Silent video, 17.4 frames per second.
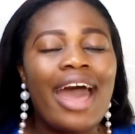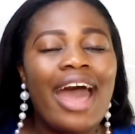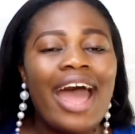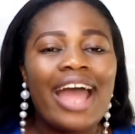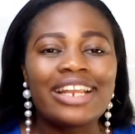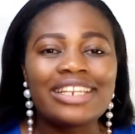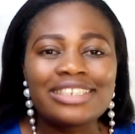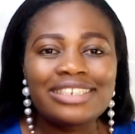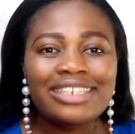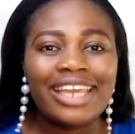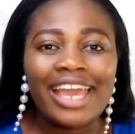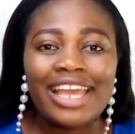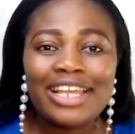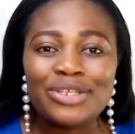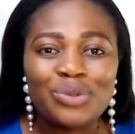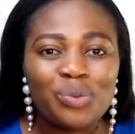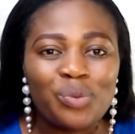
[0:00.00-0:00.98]
And
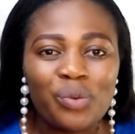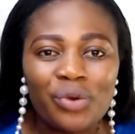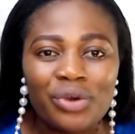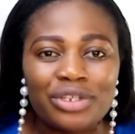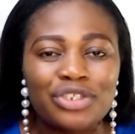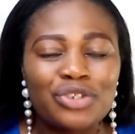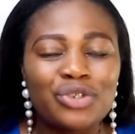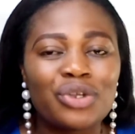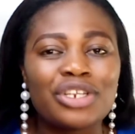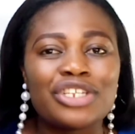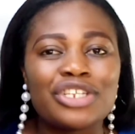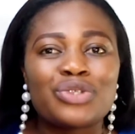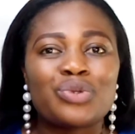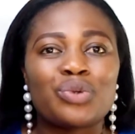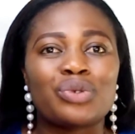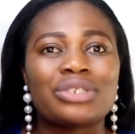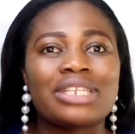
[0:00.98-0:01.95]
guess what? You don't need
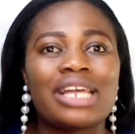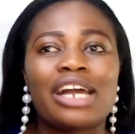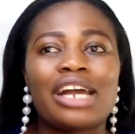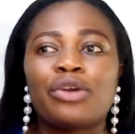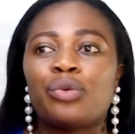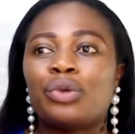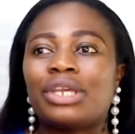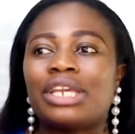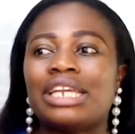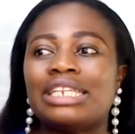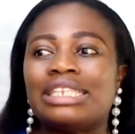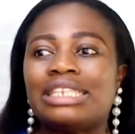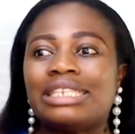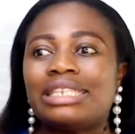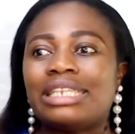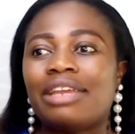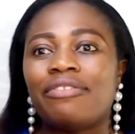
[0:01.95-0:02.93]
to start cooking
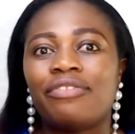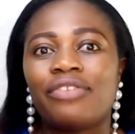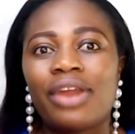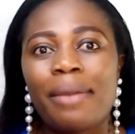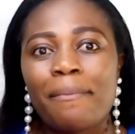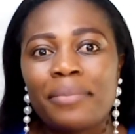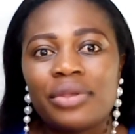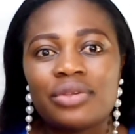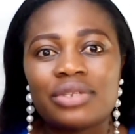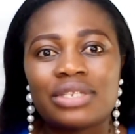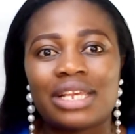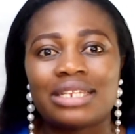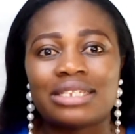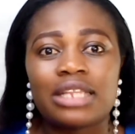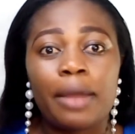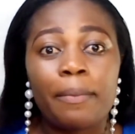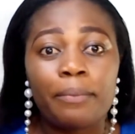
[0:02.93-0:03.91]
different meals
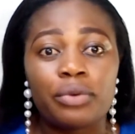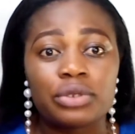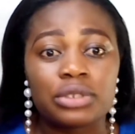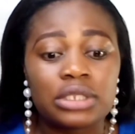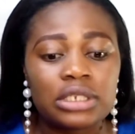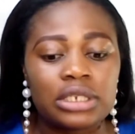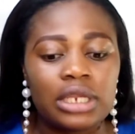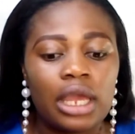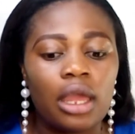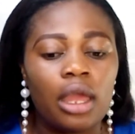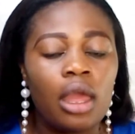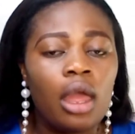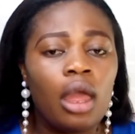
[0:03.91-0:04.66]
and start posting there